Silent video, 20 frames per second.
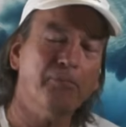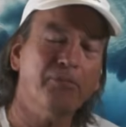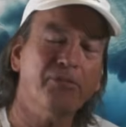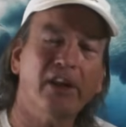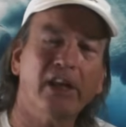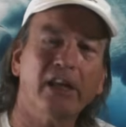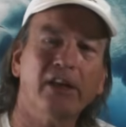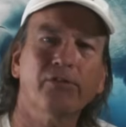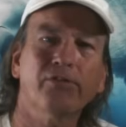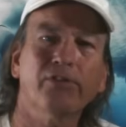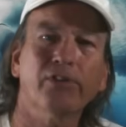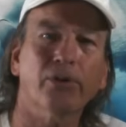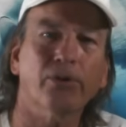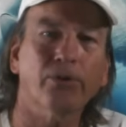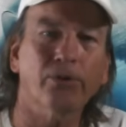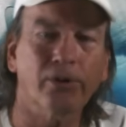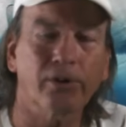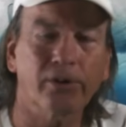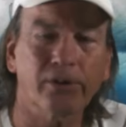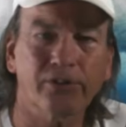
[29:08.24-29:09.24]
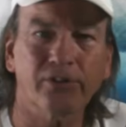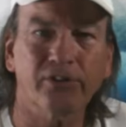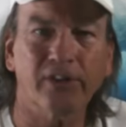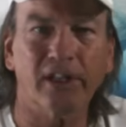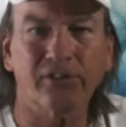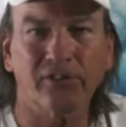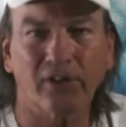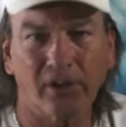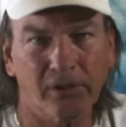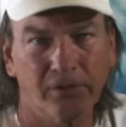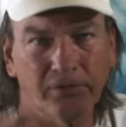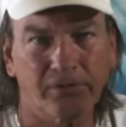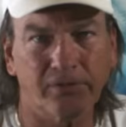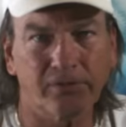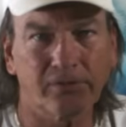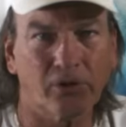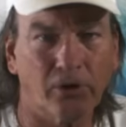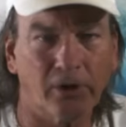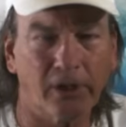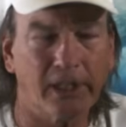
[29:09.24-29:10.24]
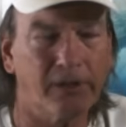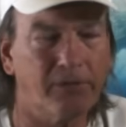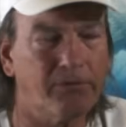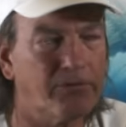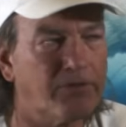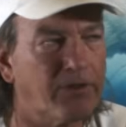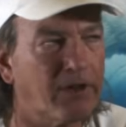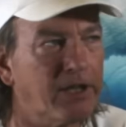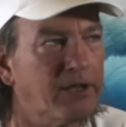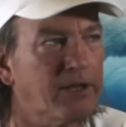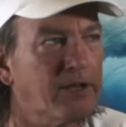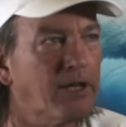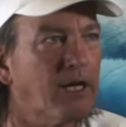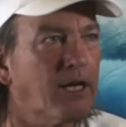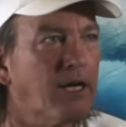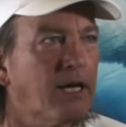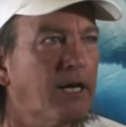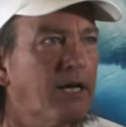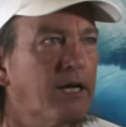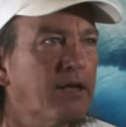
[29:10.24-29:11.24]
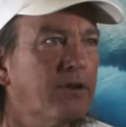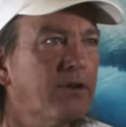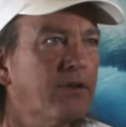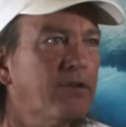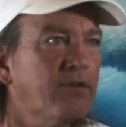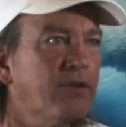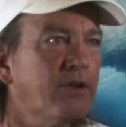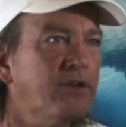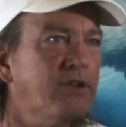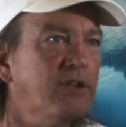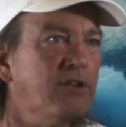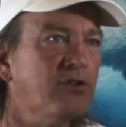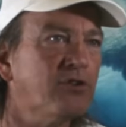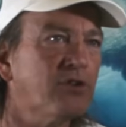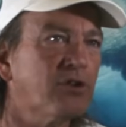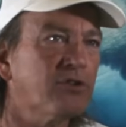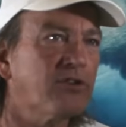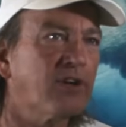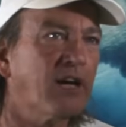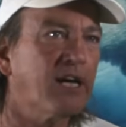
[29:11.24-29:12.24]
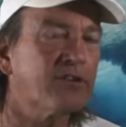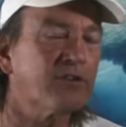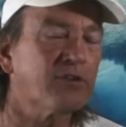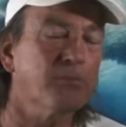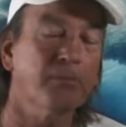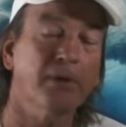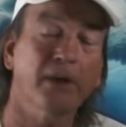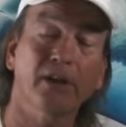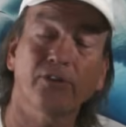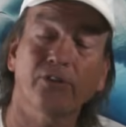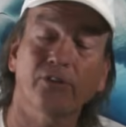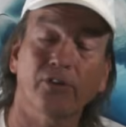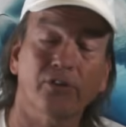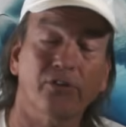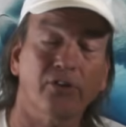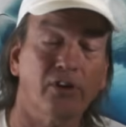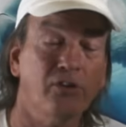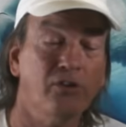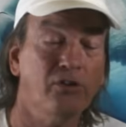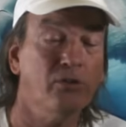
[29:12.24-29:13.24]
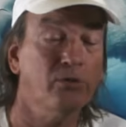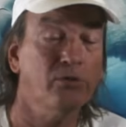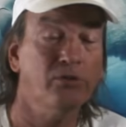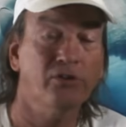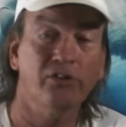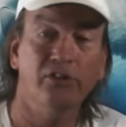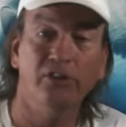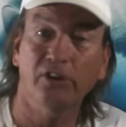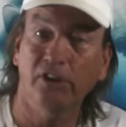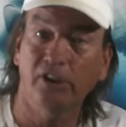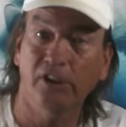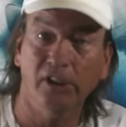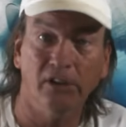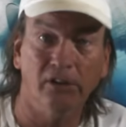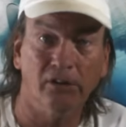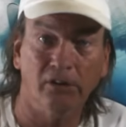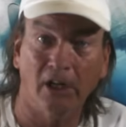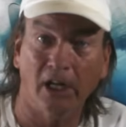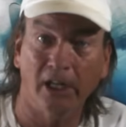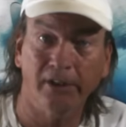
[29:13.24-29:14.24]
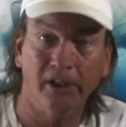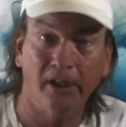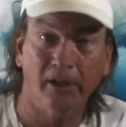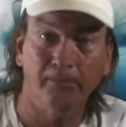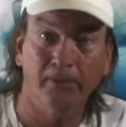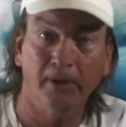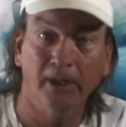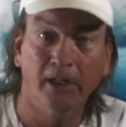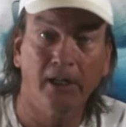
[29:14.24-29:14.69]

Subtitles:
thank you for the orders. That's how you go ahead and find the t-shirts, hats, and pens. There's a huge deal on them,